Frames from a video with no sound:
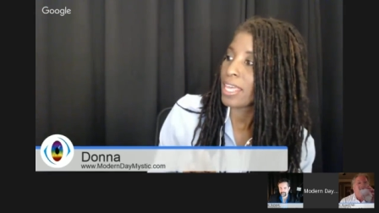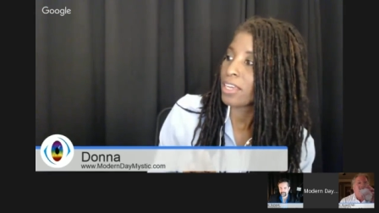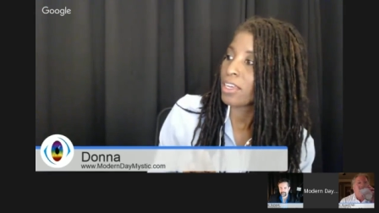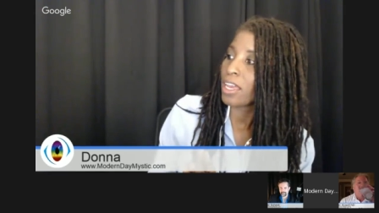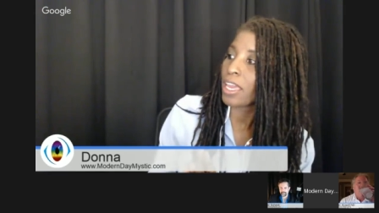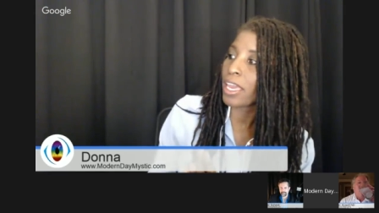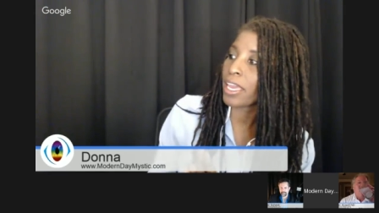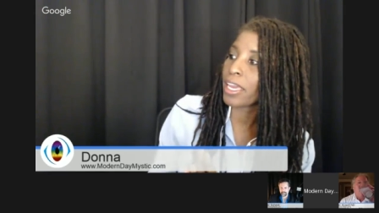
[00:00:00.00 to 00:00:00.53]

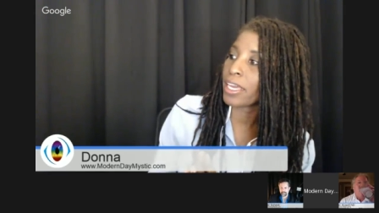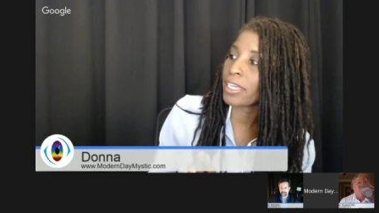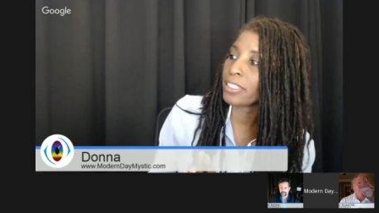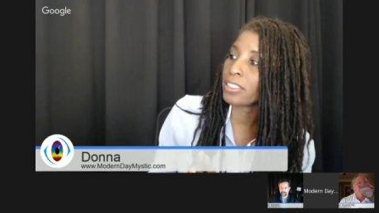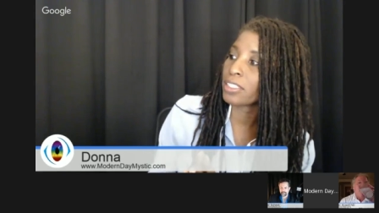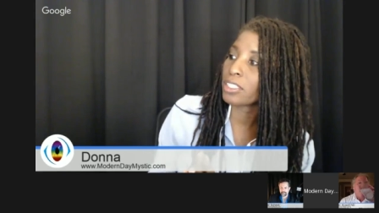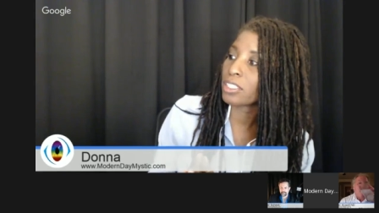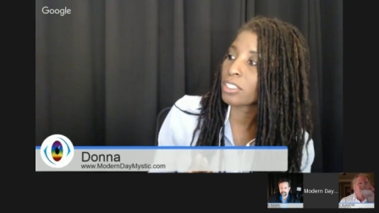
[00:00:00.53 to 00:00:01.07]

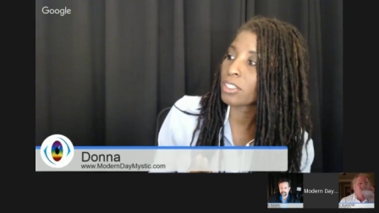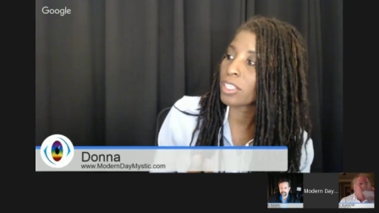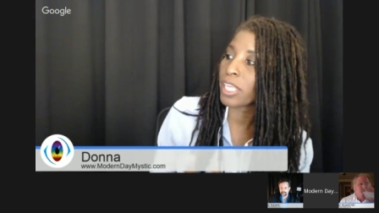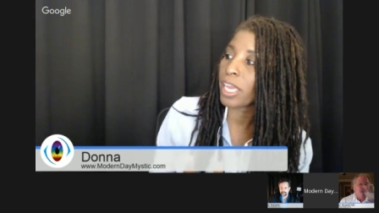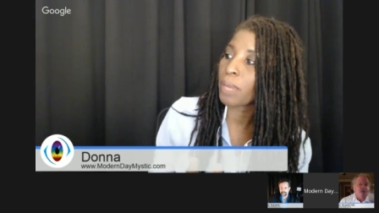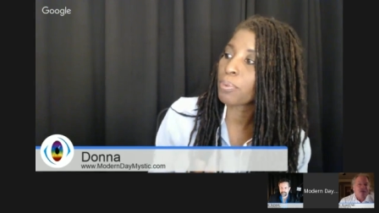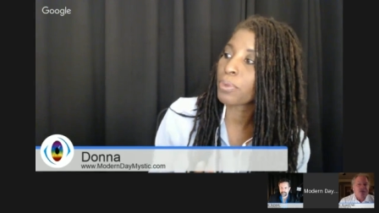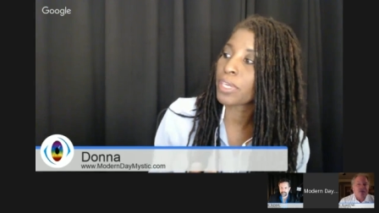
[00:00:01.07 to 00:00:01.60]
And
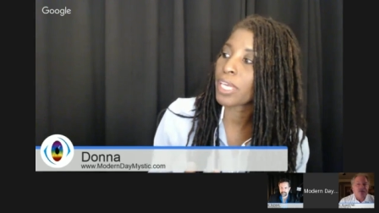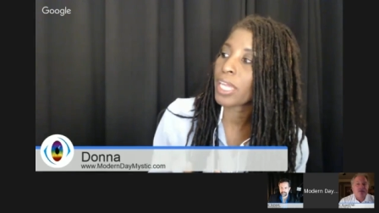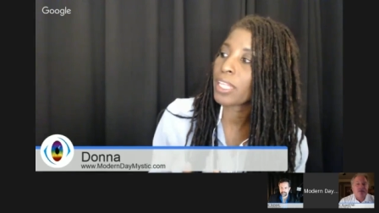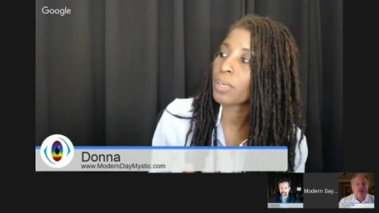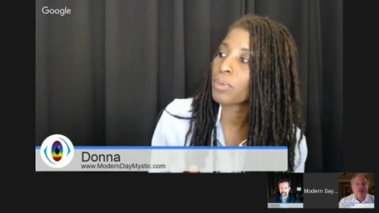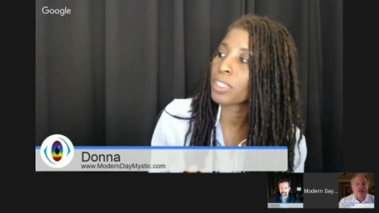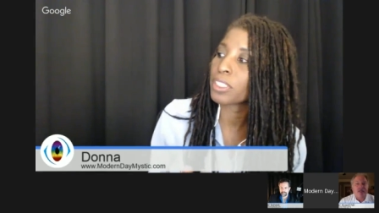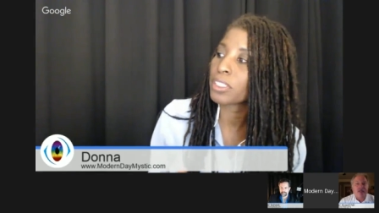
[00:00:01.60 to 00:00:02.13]
Gabriella
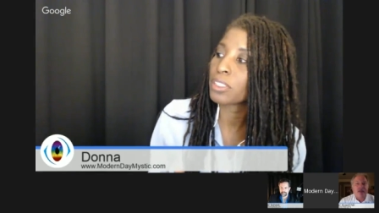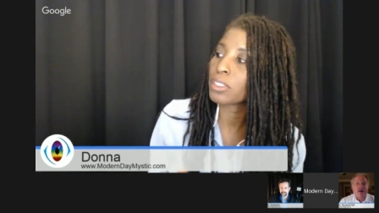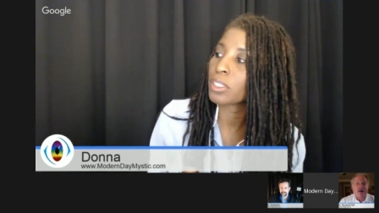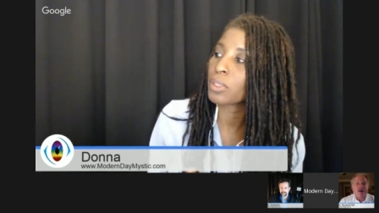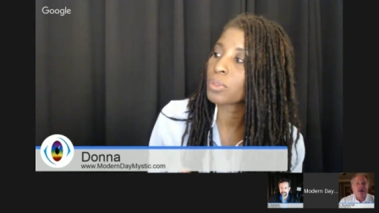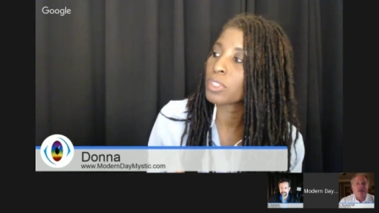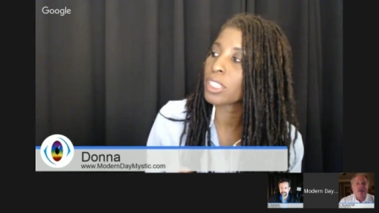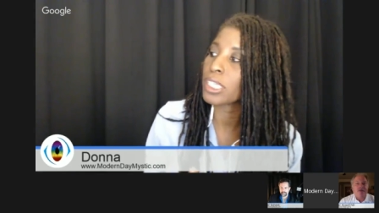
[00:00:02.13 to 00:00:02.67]
wants to
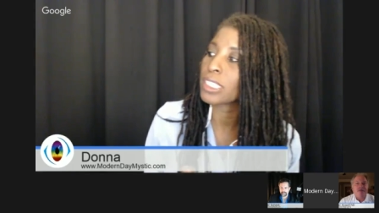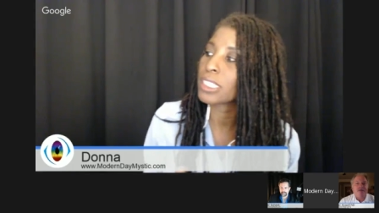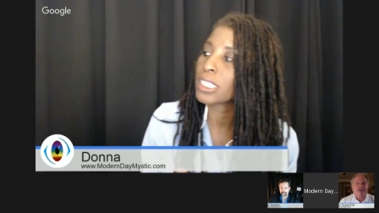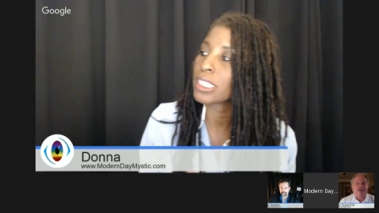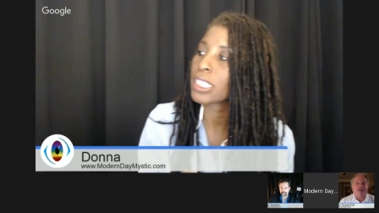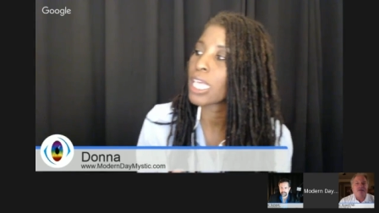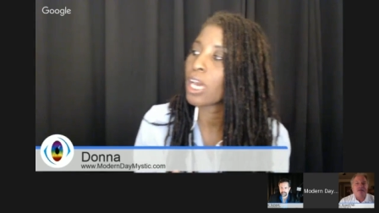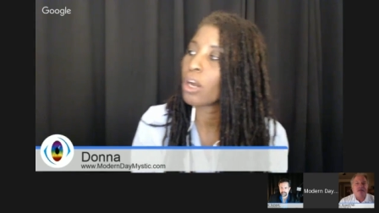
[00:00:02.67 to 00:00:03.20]
know: does
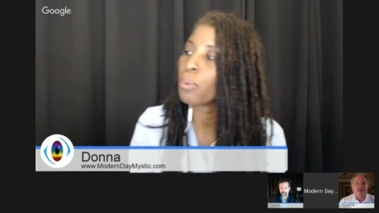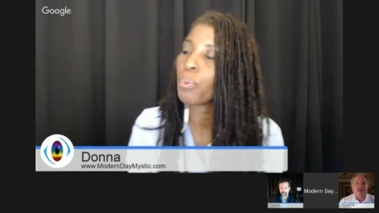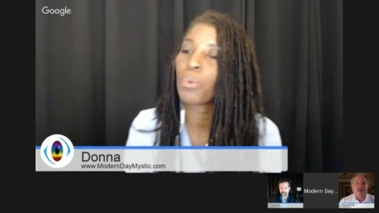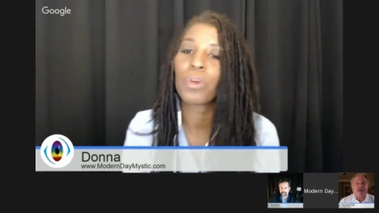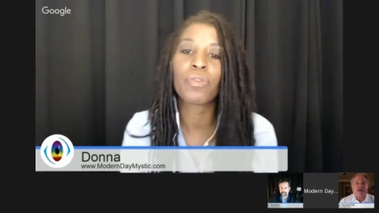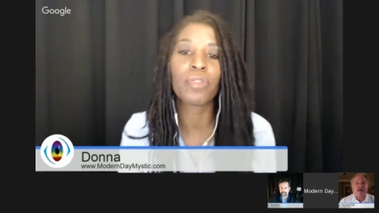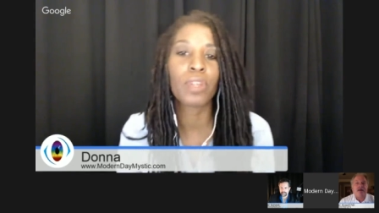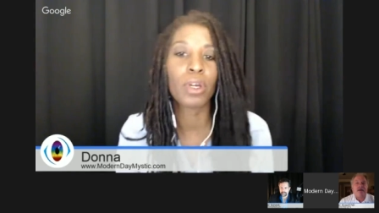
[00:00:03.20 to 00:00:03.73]
this help
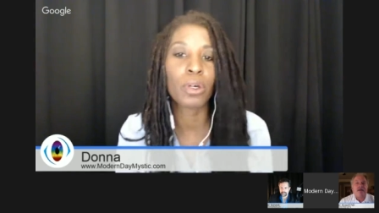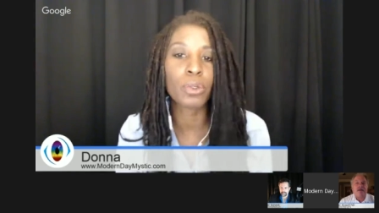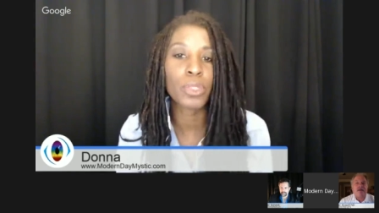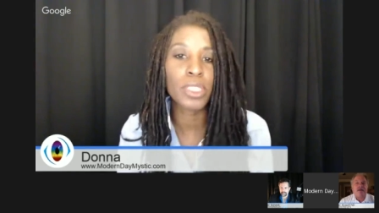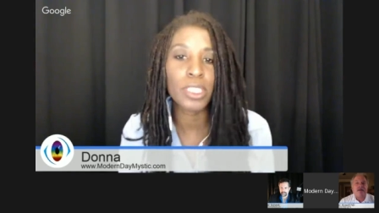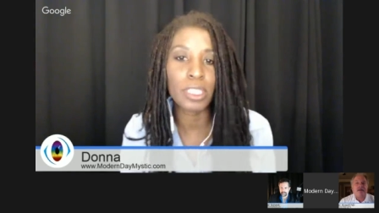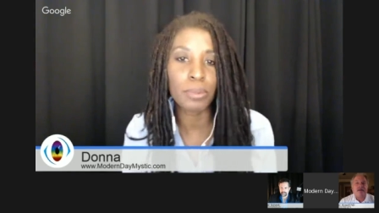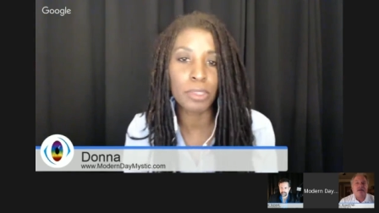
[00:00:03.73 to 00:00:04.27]
with nose
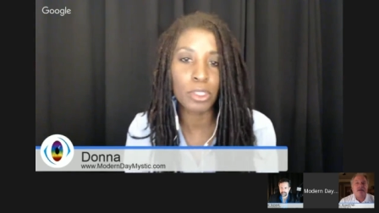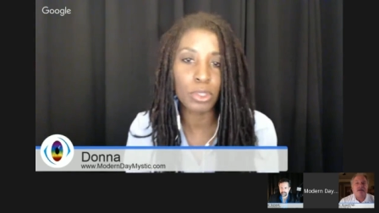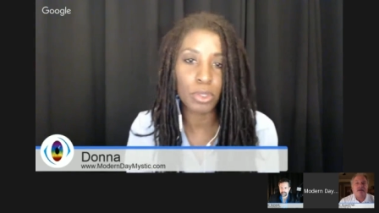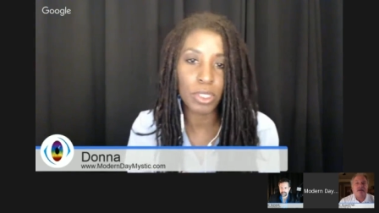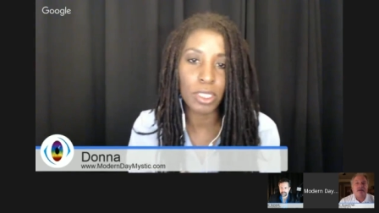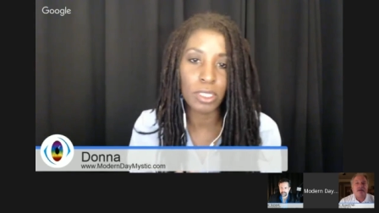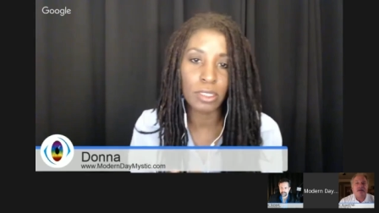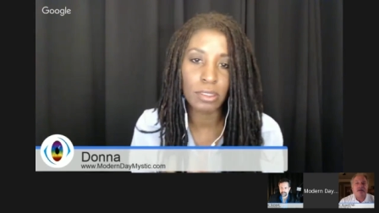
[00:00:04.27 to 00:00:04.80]

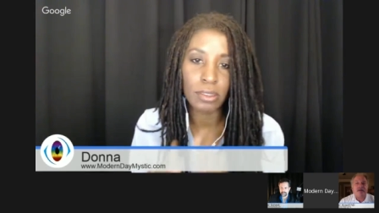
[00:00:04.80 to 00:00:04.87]
symmetry?